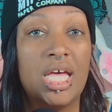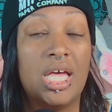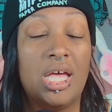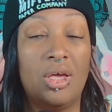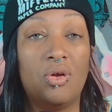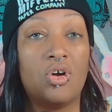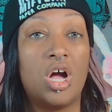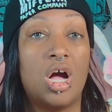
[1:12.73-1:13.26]

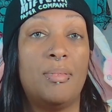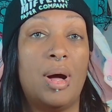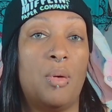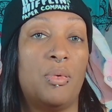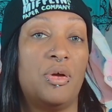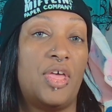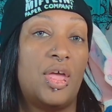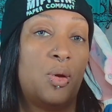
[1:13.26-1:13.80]
it'll come up
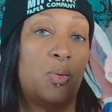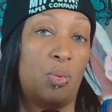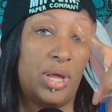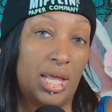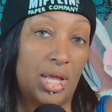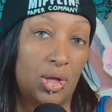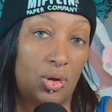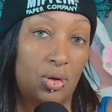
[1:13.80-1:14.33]
with a
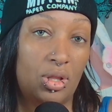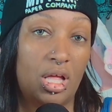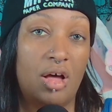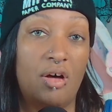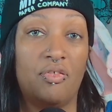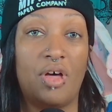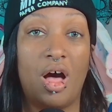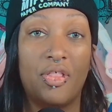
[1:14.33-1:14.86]
wheel
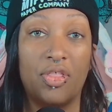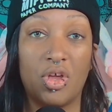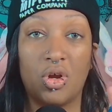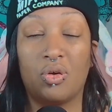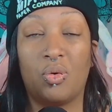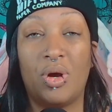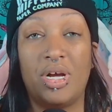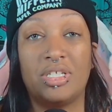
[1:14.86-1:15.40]
of other
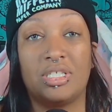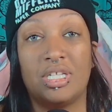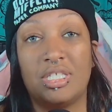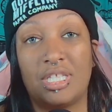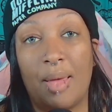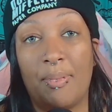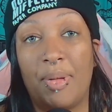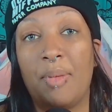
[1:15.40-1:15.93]

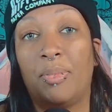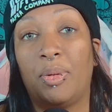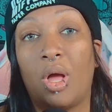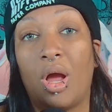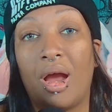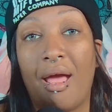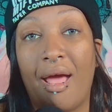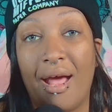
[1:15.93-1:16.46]
questions that people
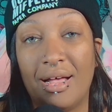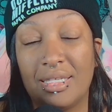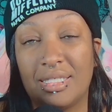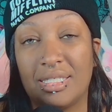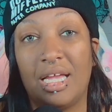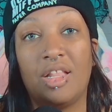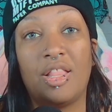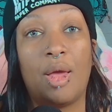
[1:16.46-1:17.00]
are
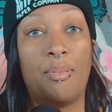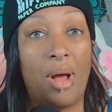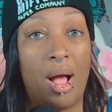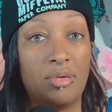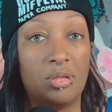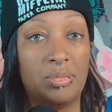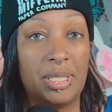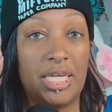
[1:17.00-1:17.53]
asking that
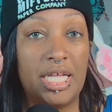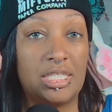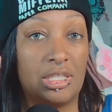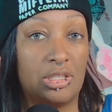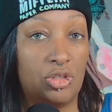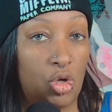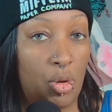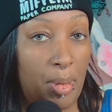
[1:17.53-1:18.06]
probably needs
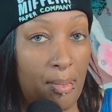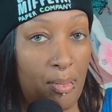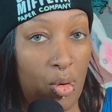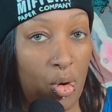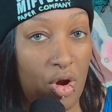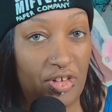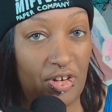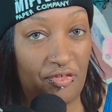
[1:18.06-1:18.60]
a little bit
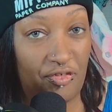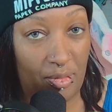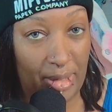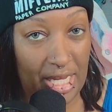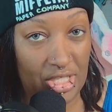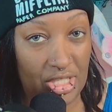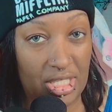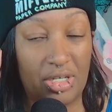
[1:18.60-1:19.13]
more of
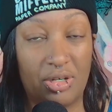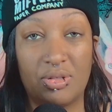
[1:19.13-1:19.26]
information.